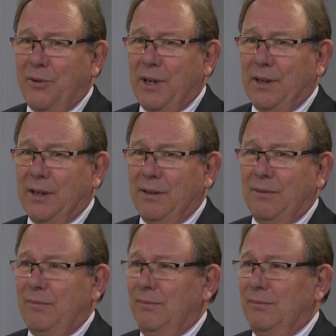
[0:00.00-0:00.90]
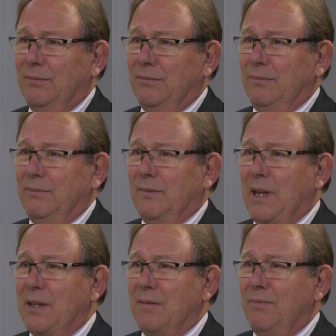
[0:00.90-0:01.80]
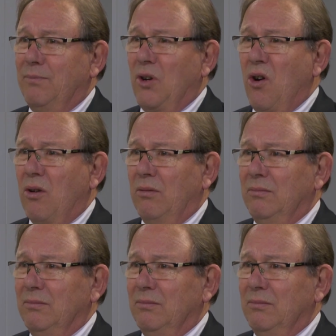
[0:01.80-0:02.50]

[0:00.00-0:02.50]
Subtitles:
think that that's gone.